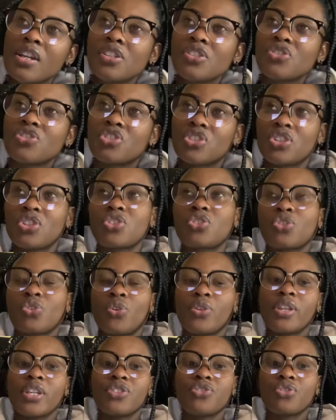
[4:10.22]
just
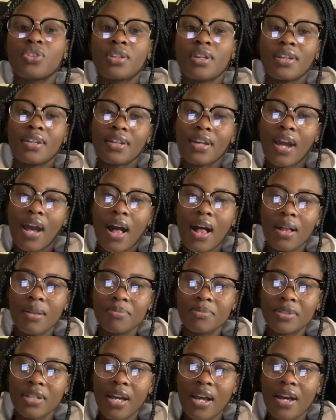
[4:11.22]
so that you can
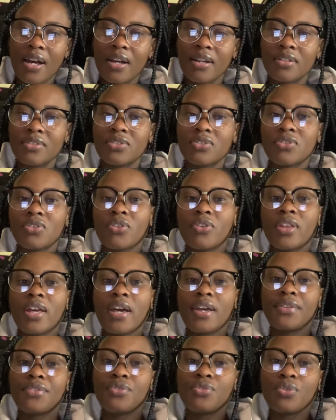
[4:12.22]
calm down, so
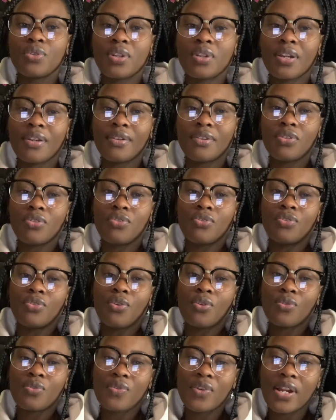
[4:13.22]
that you can
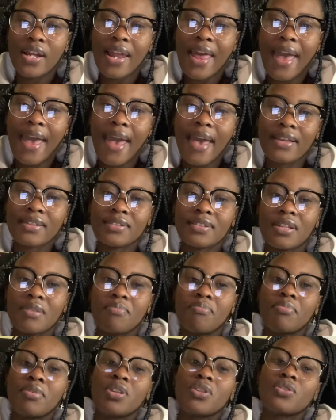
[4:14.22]
relax
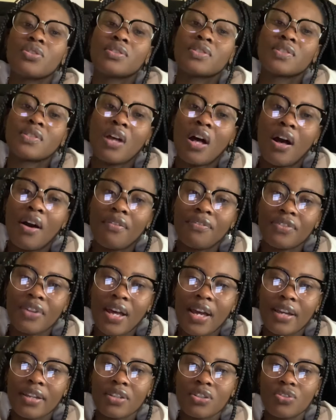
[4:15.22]
and be yourself,
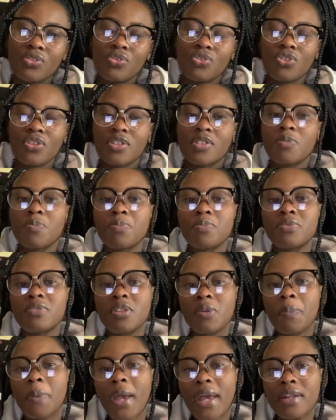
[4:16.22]
like you just
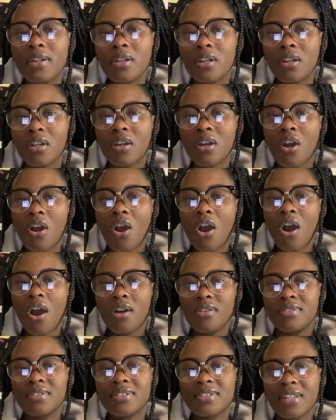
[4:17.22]
depending
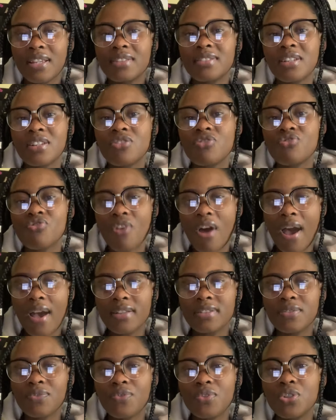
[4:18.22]
on certain
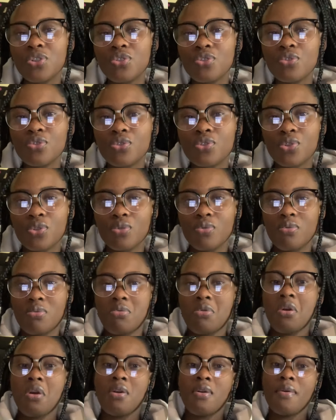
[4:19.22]
drugs for you to
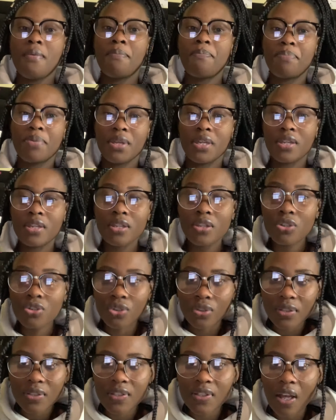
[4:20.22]
be
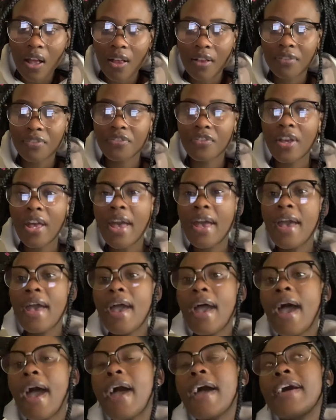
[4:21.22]
yourself.
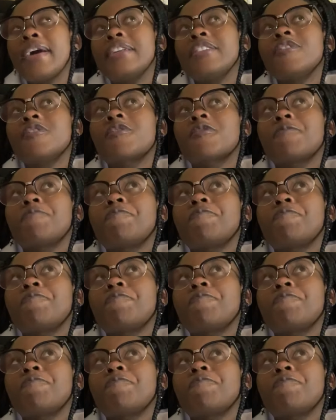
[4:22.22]
And